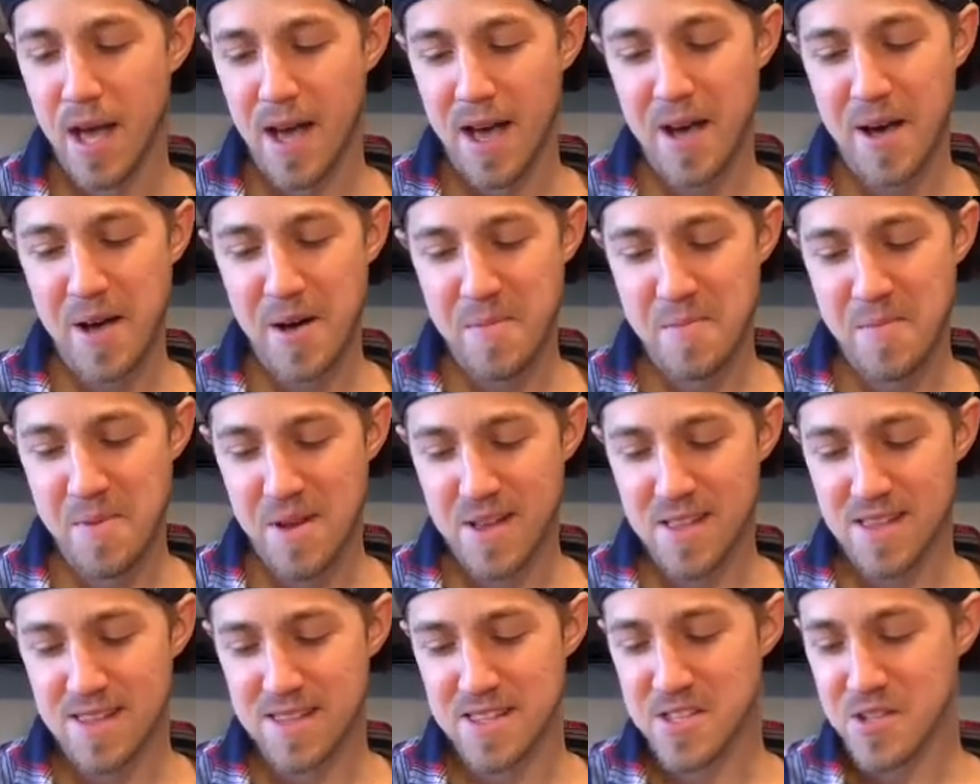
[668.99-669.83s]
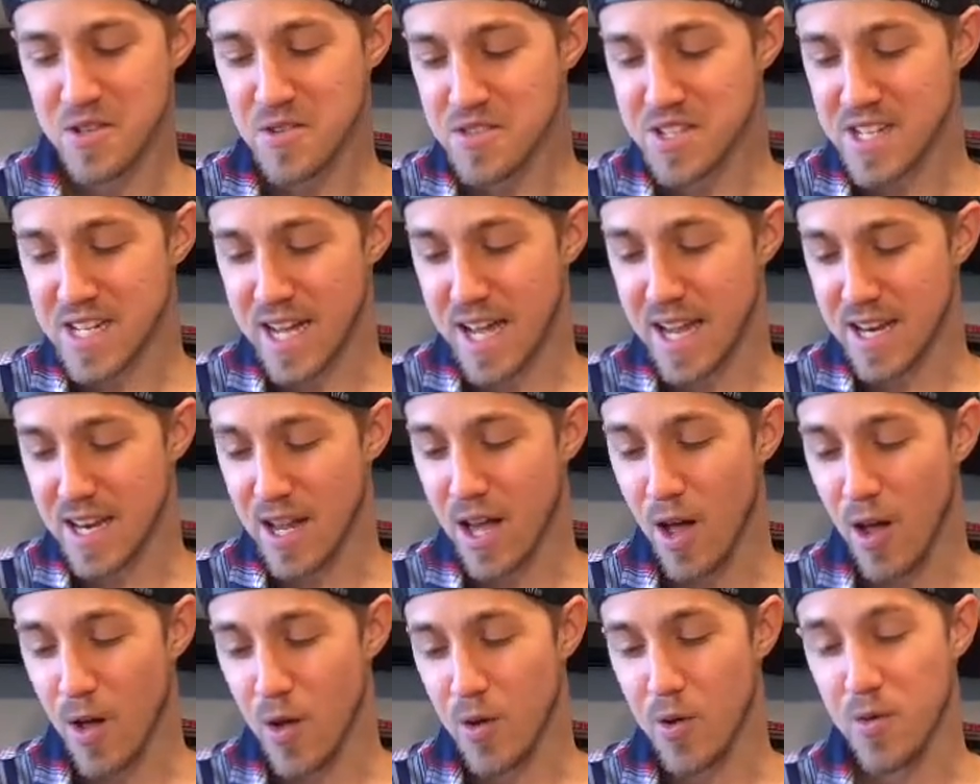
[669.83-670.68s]
Um, little did I
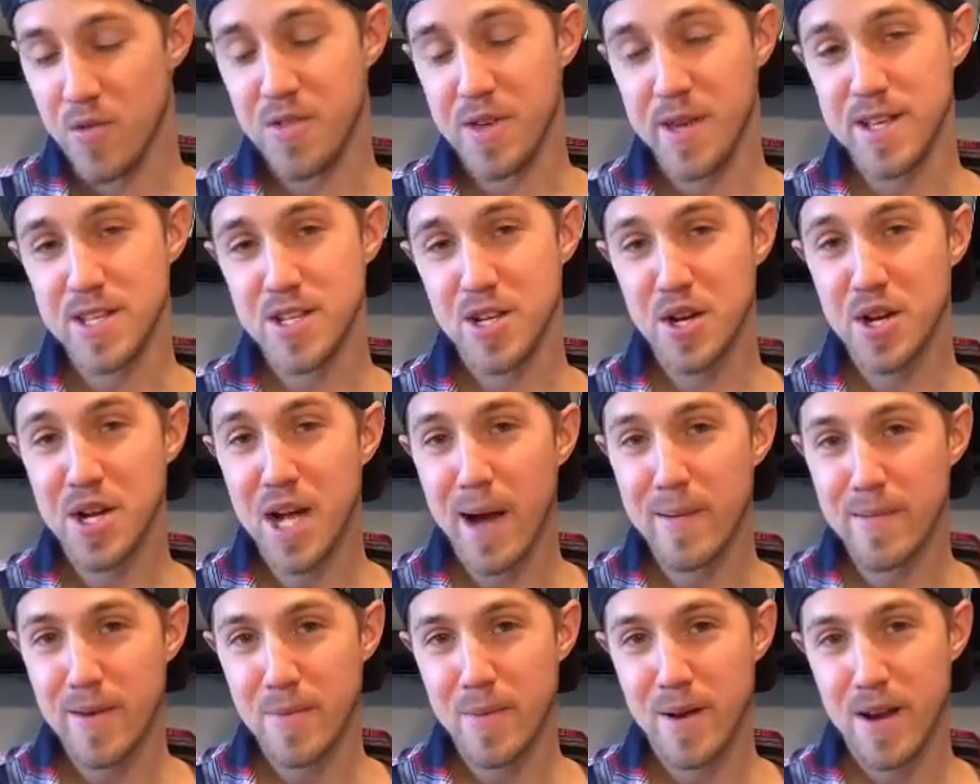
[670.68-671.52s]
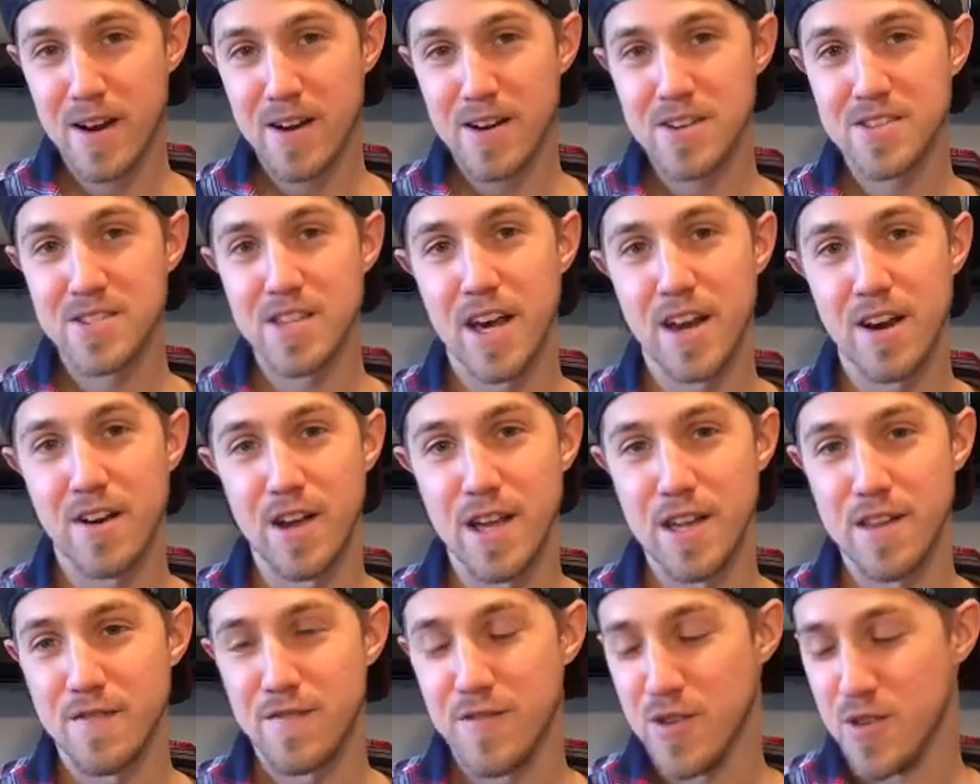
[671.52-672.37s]
know, these are gummy bears that are
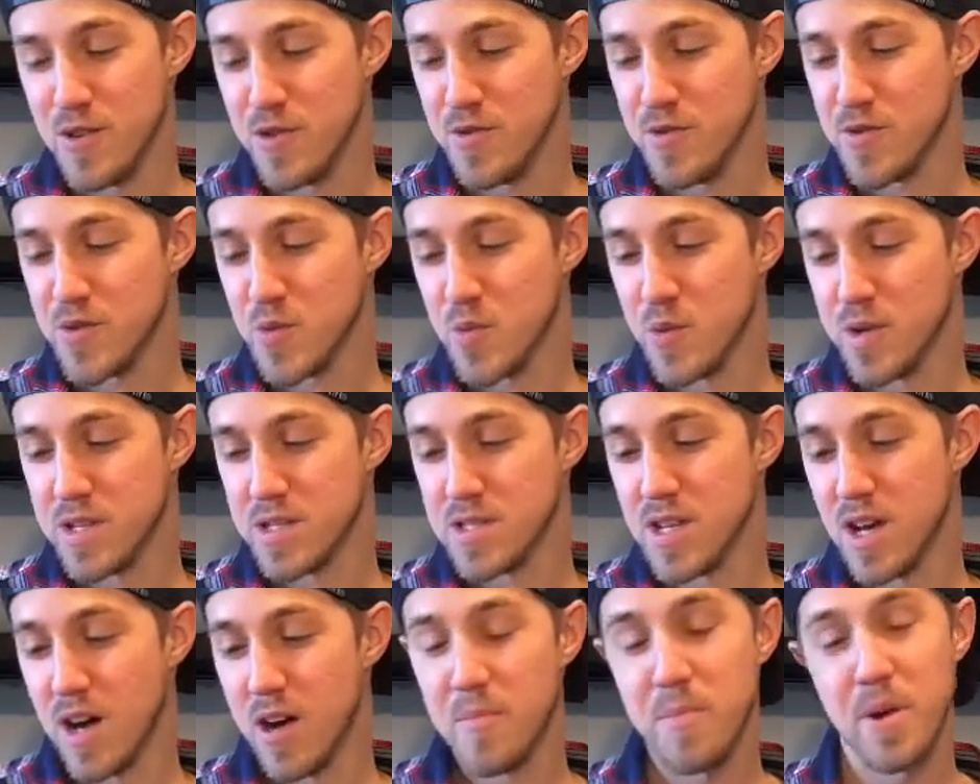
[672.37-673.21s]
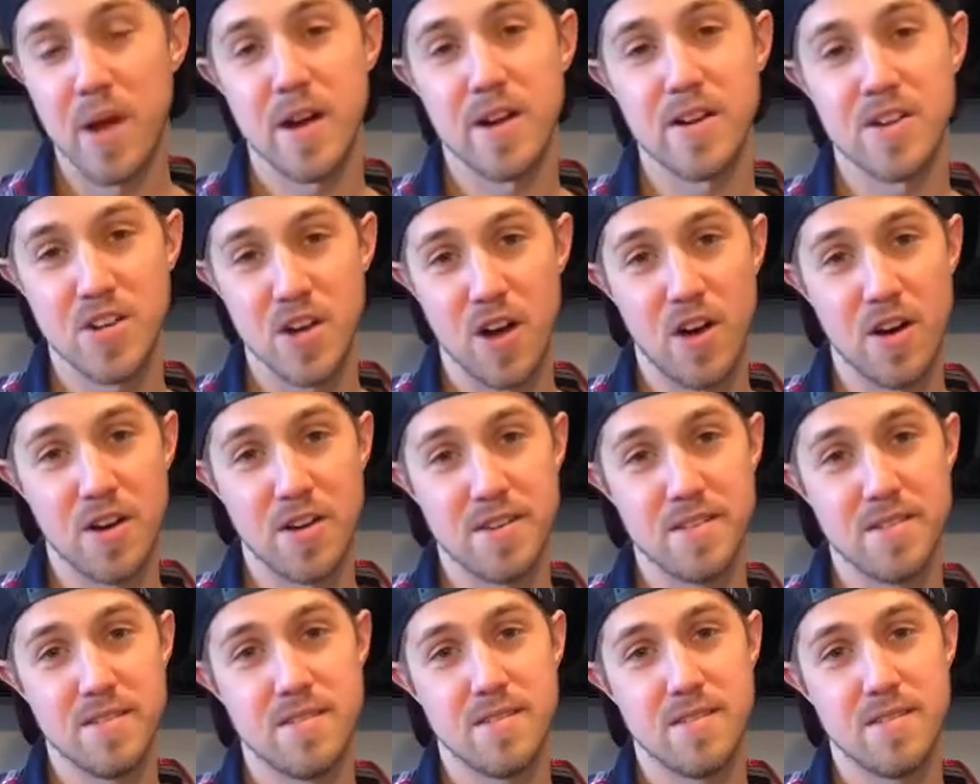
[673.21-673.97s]
infused with Dom Perignon